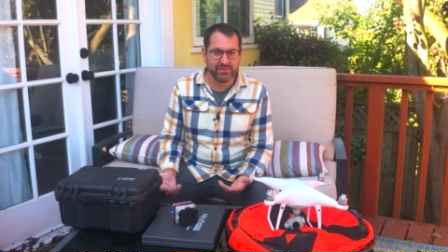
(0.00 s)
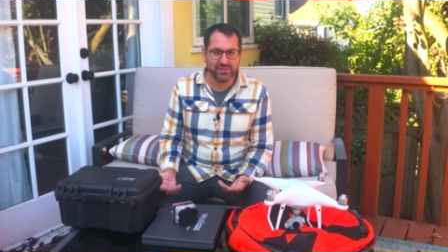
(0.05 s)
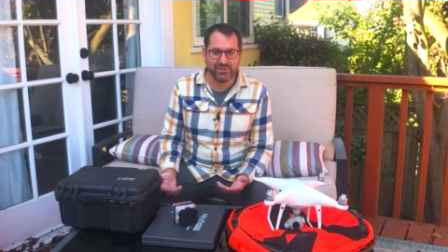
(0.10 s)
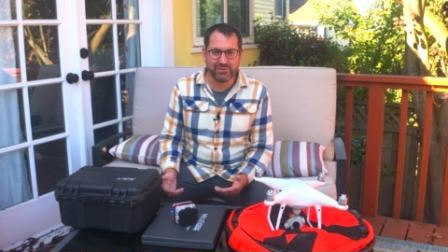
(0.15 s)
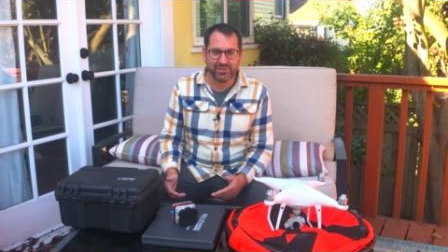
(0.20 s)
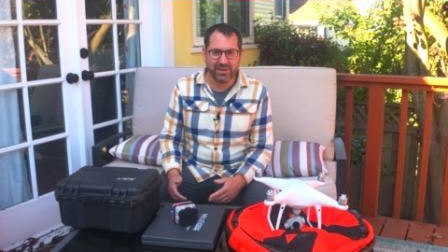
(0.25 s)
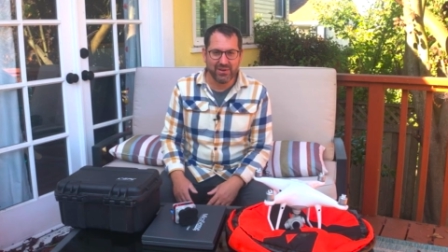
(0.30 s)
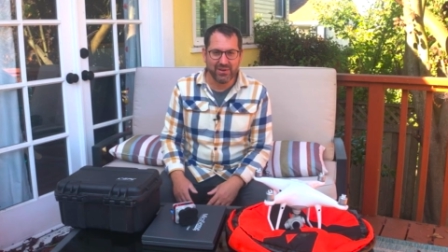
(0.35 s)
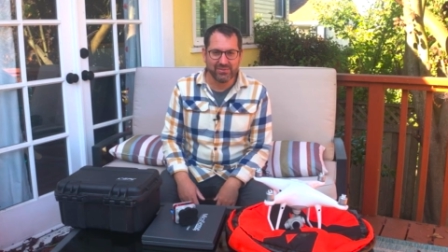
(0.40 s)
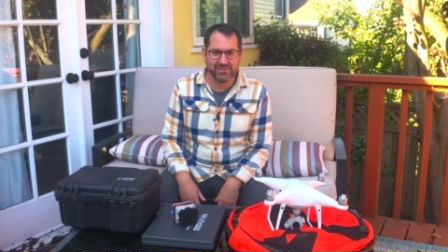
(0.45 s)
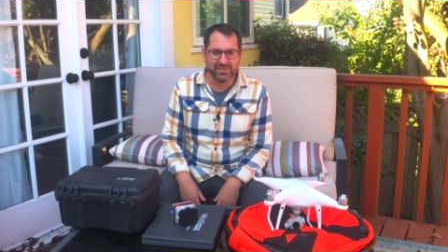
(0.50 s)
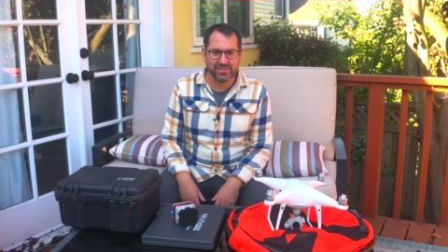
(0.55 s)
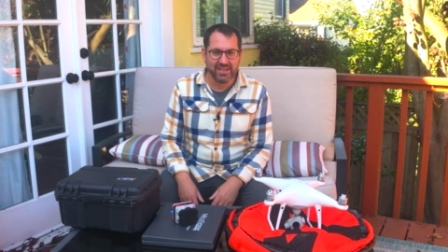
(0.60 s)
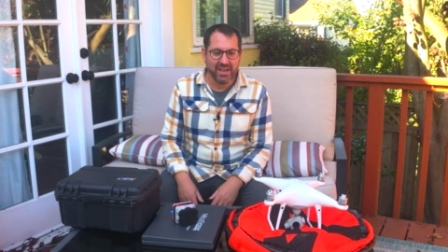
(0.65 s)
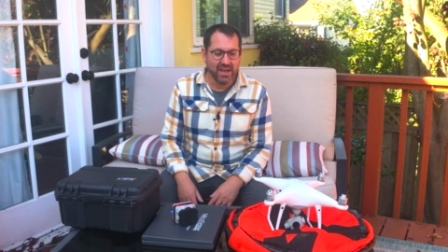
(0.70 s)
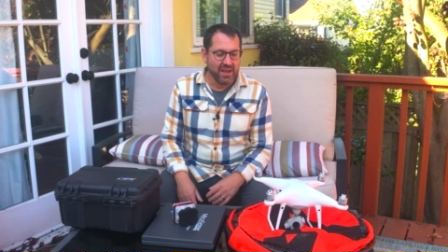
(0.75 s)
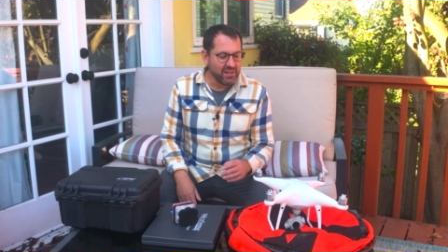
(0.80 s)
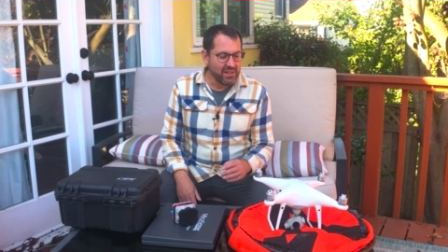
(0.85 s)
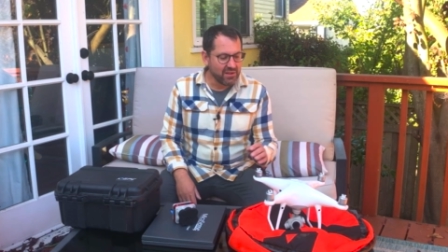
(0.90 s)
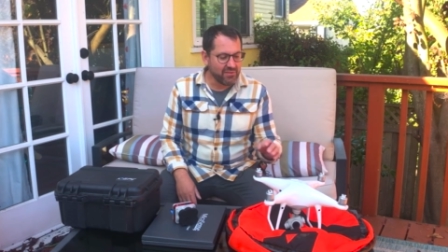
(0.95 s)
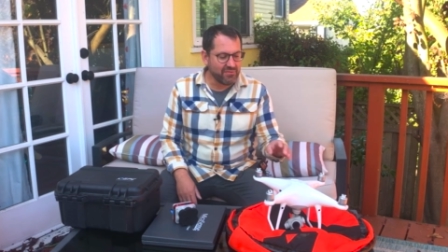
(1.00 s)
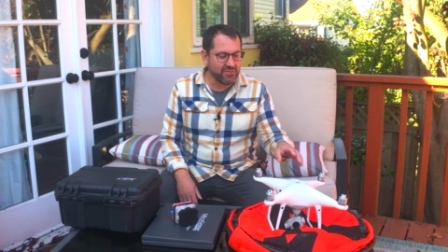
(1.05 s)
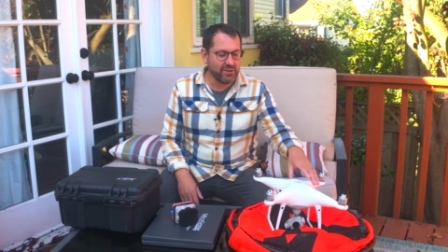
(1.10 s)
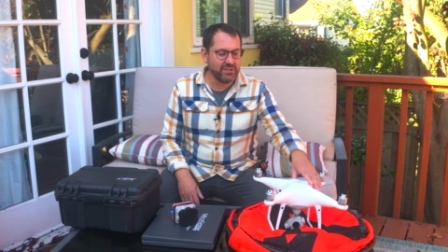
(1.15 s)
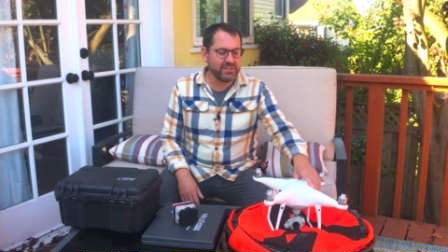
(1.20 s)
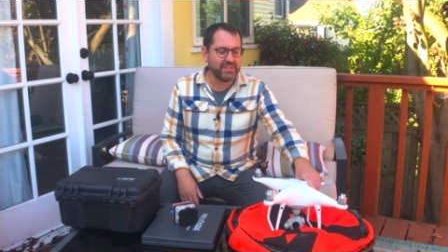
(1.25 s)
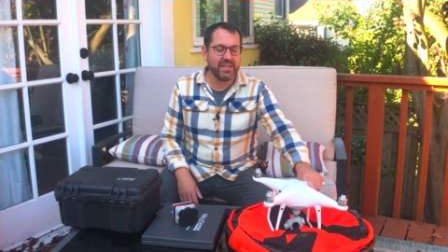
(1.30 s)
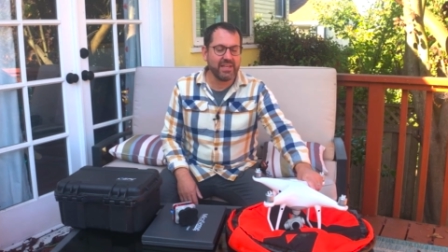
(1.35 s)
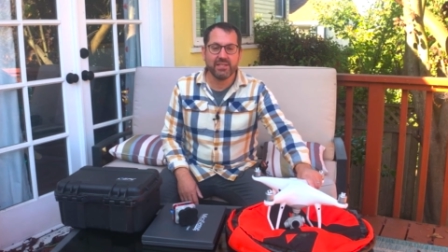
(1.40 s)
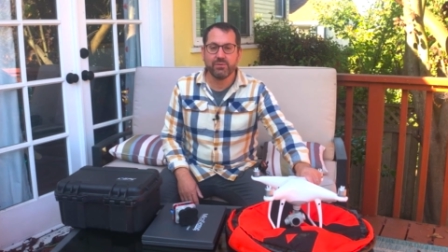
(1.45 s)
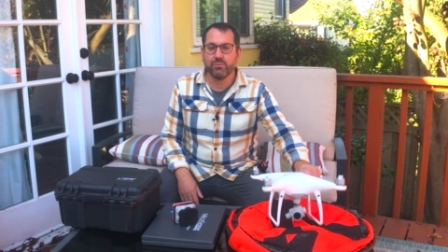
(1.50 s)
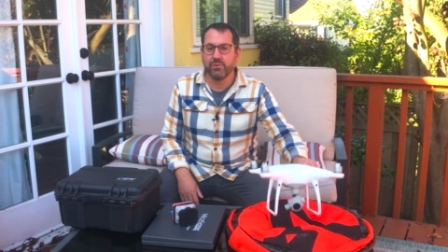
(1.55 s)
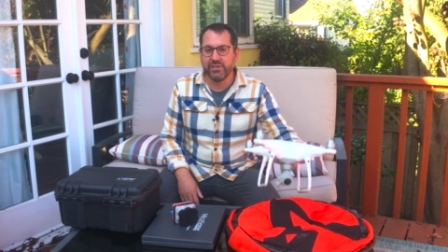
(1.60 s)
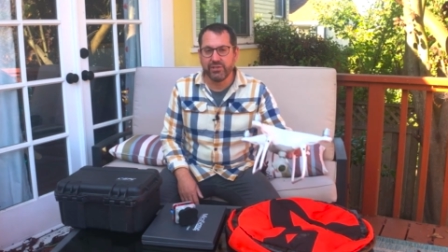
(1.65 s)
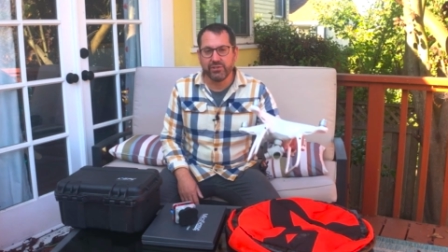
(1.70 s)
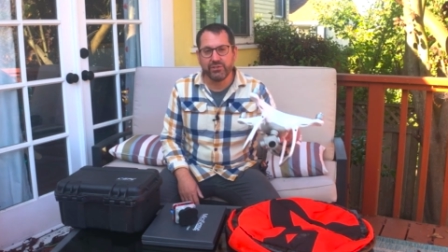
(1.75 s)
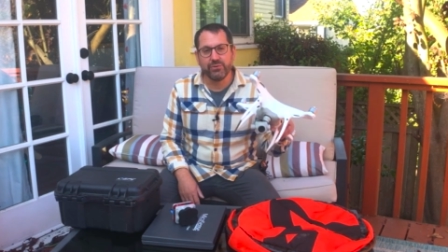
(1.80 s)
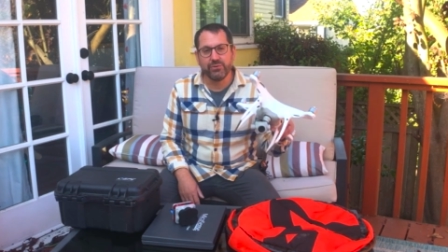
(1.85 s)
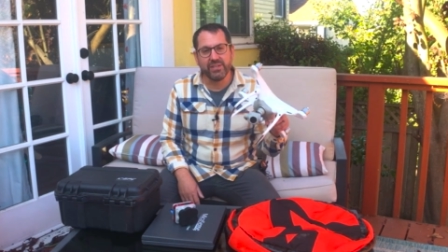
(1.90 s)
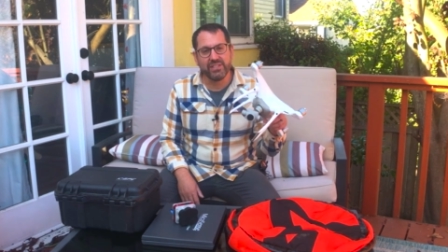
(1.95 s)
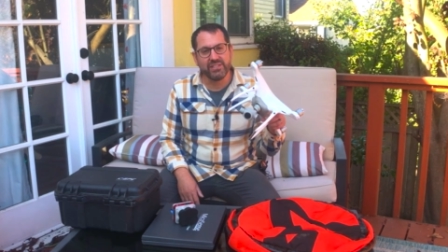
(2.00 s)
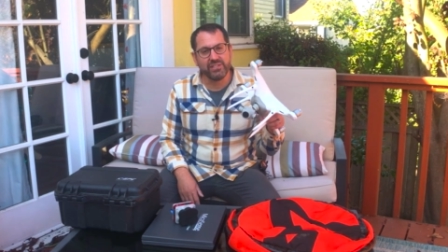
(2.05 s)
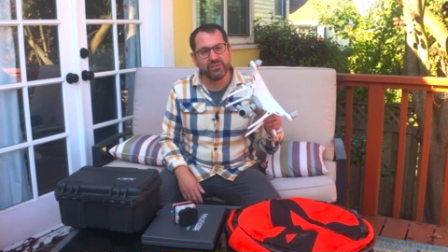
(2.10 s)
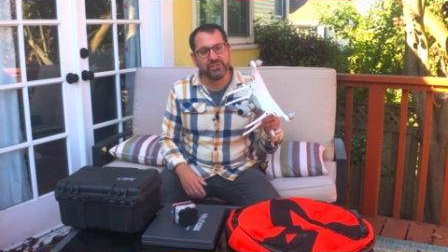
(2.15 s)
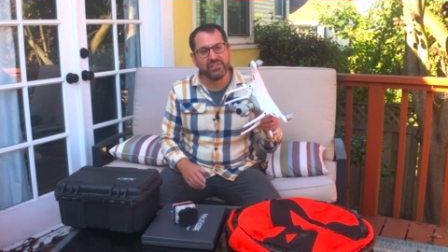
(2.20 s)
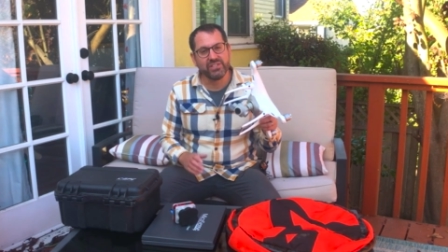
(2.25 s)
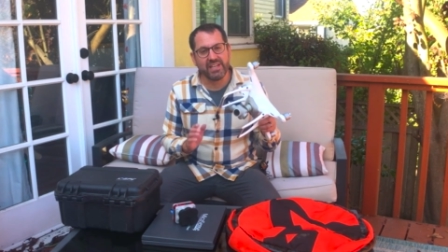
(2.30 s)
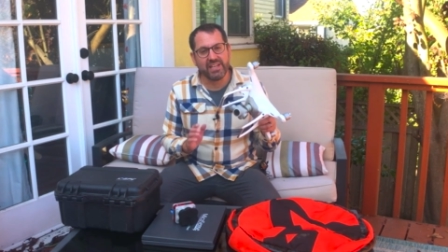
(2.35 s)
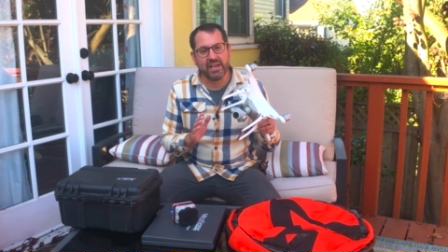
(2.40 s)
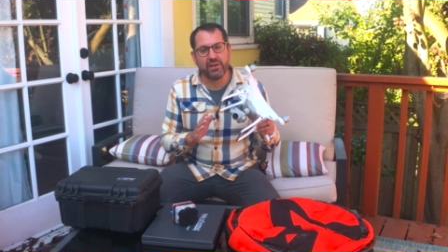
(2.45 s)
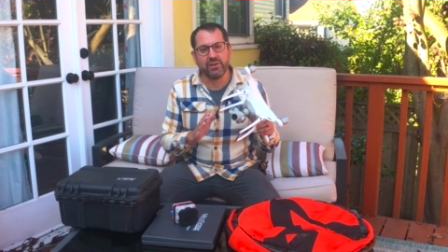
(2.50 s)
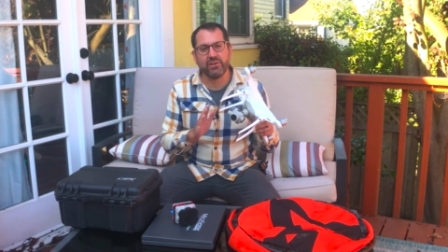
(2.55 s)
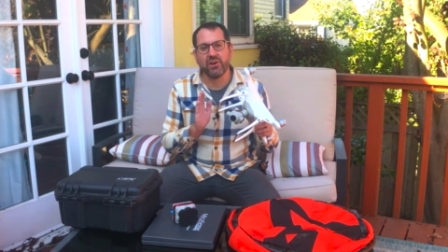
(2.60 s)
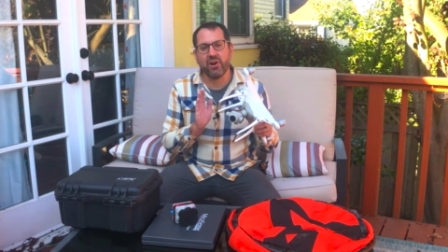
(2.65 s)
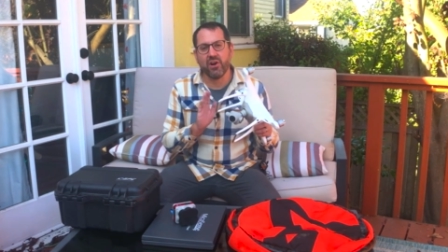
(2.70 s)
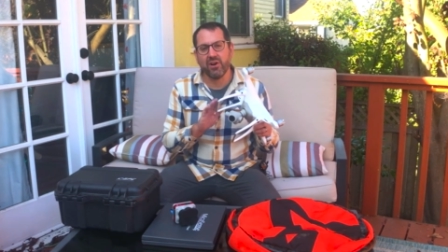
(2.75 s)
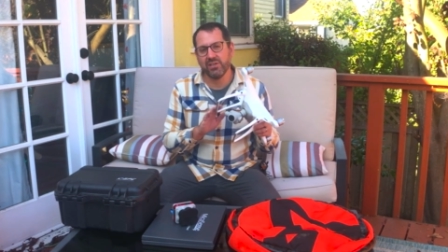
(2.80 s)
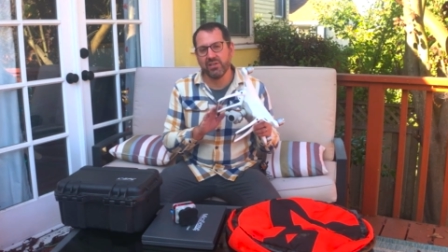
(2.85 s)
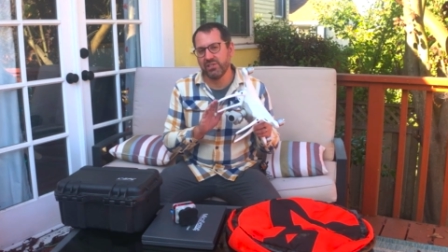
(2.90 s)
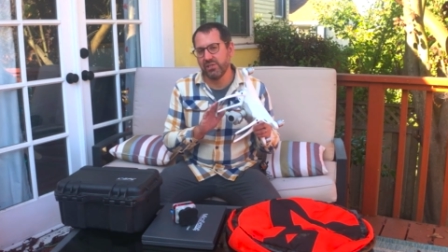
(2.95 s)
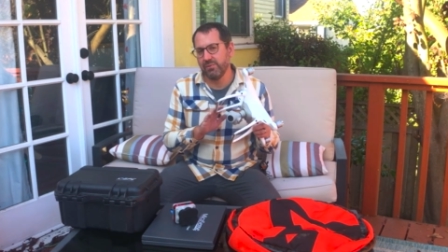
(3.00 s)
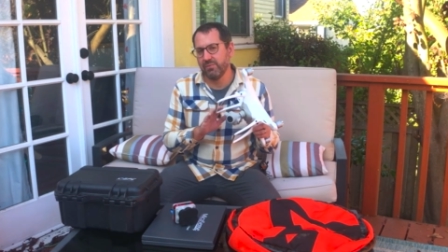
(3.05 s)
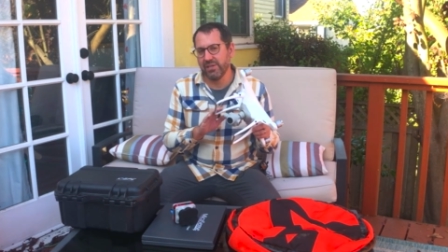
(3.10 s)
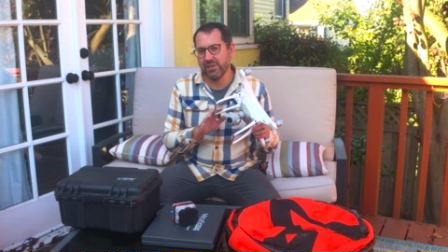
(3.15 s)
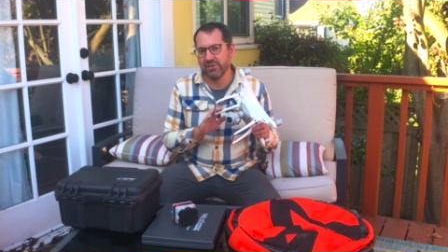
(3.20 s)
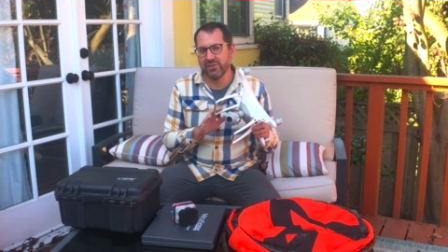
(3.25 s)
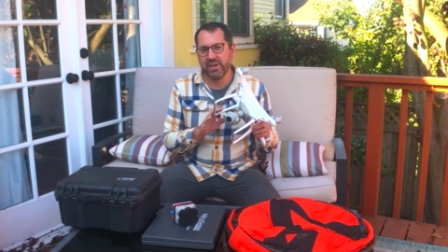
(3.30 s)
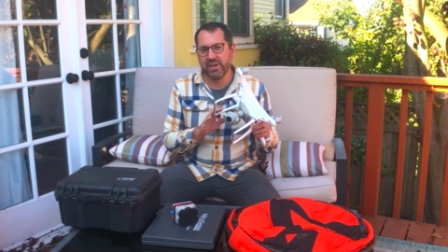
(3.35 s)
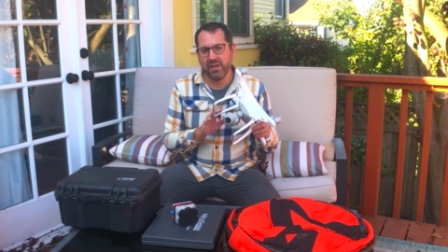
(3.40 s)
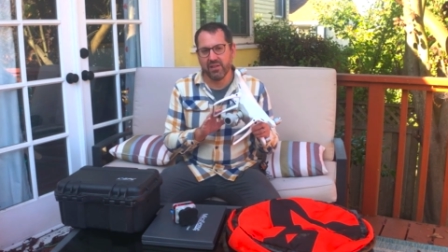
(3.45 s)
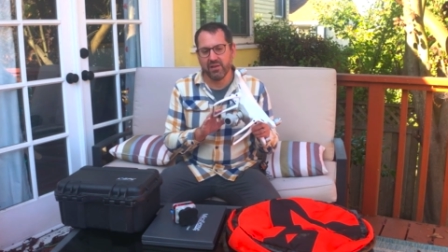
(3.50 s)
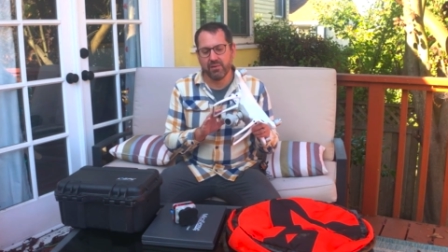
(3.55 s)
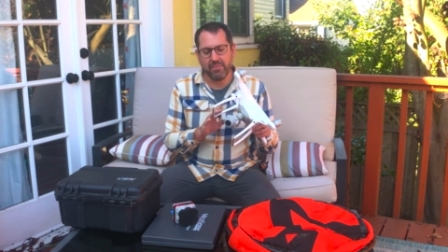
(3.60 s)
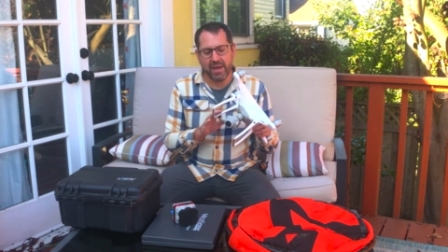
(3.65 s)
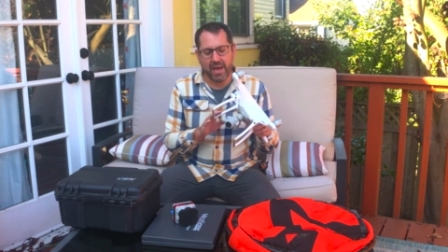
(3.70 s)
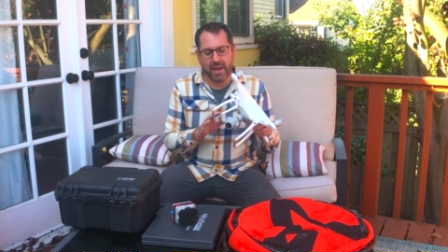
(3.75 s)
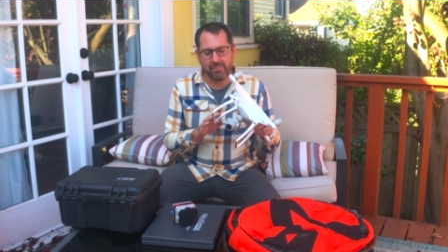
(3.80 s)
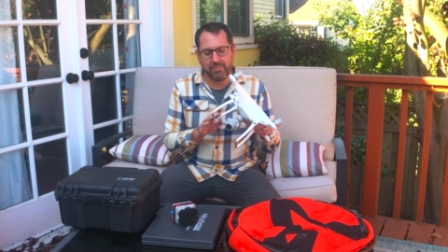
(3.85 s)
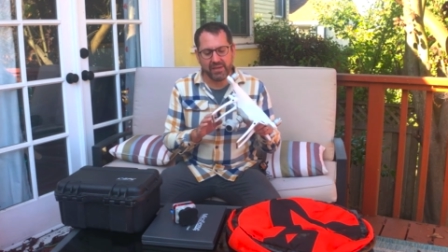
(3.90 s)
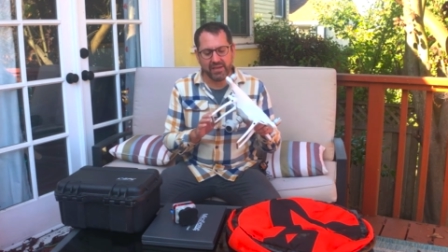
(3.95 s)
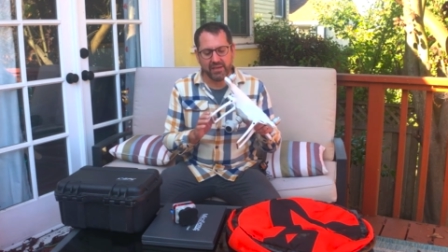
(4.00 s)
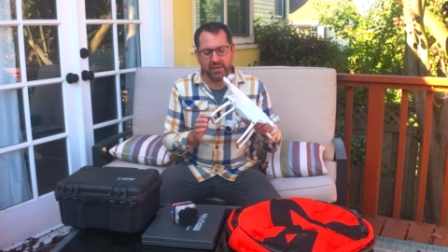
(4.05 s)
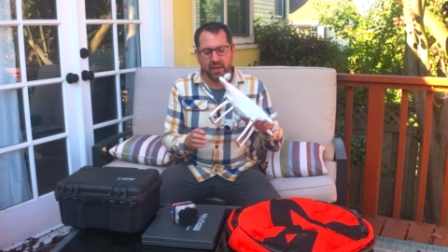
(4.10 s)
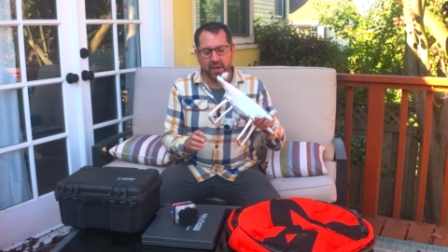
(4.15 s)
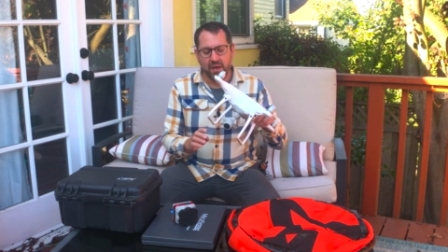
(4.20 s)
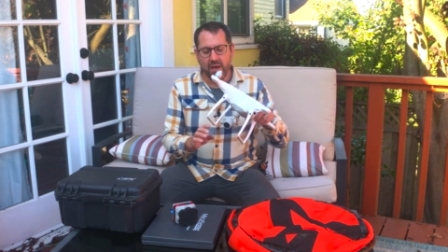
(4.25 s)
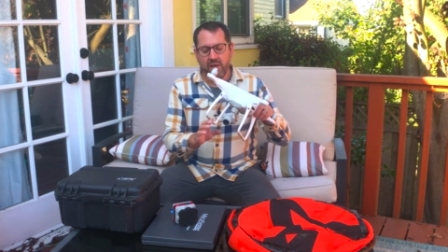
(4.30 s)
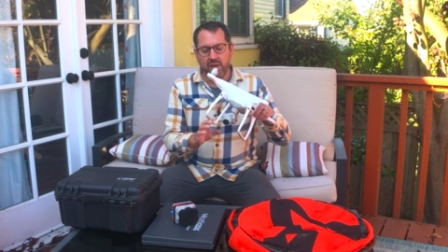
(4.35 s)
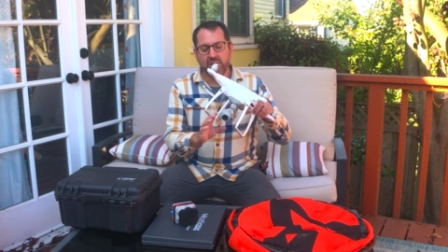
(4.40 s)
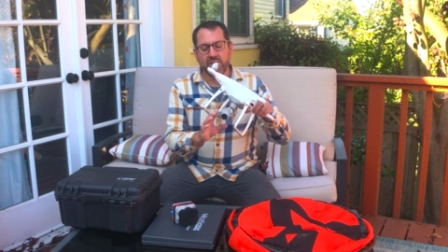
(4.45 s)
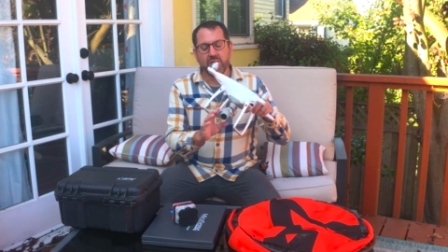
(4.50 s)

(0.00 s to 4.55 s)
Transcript: with drones. The first is when you're doing your standard R G B or color mapping,